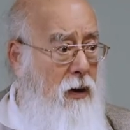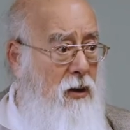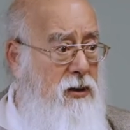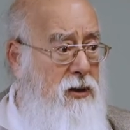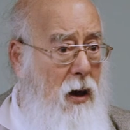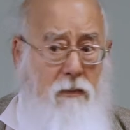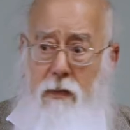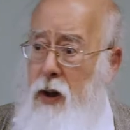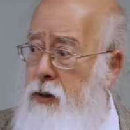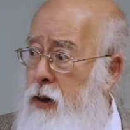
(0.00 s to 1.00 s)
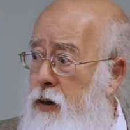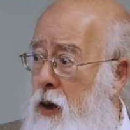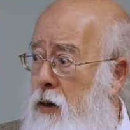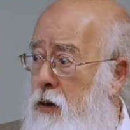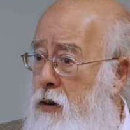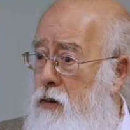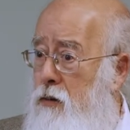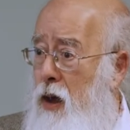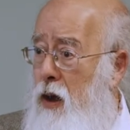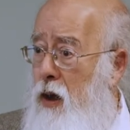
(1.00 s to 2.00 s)
is somebody
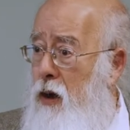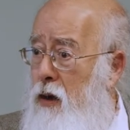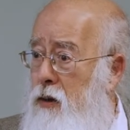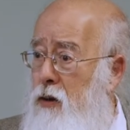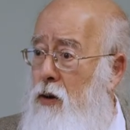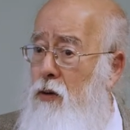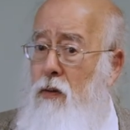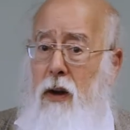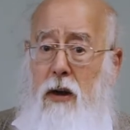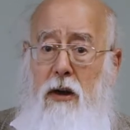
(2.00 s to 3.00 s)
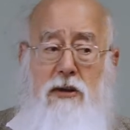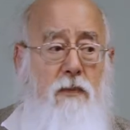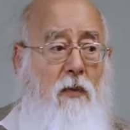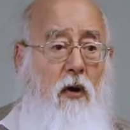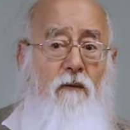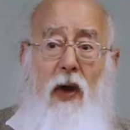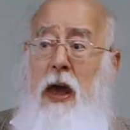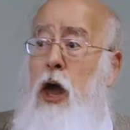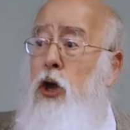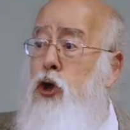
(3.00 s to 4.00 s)
who, uh, who is moving
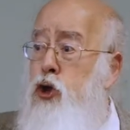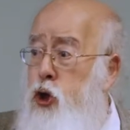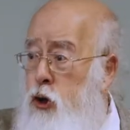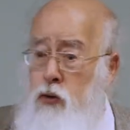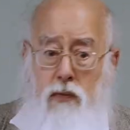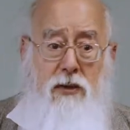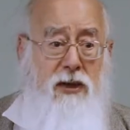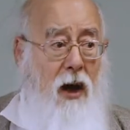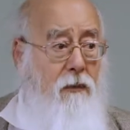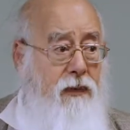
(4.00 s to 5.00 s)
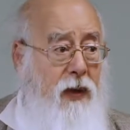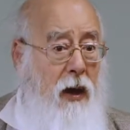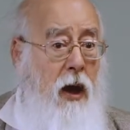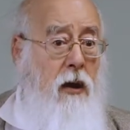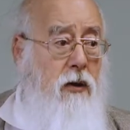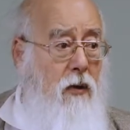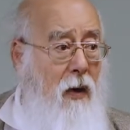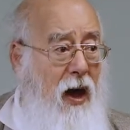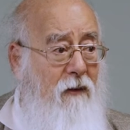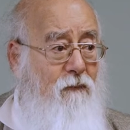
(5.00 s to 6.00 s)
to something, to
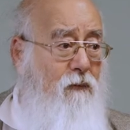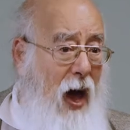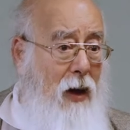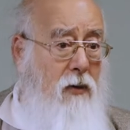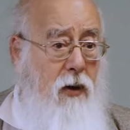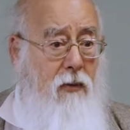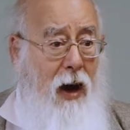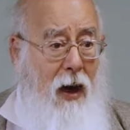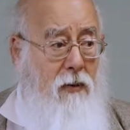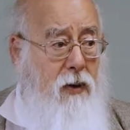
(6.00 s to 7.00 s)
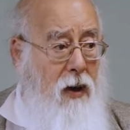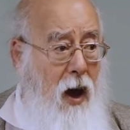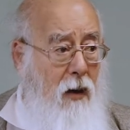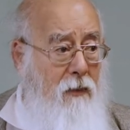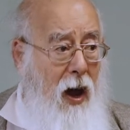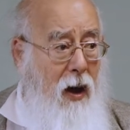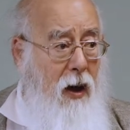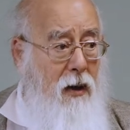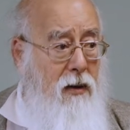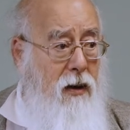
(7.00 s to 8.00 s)
a valued outcome.
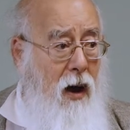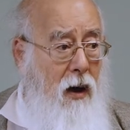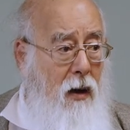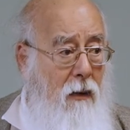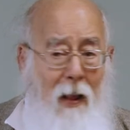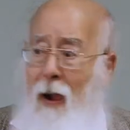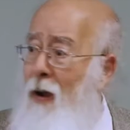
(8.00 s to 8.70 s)
And uh,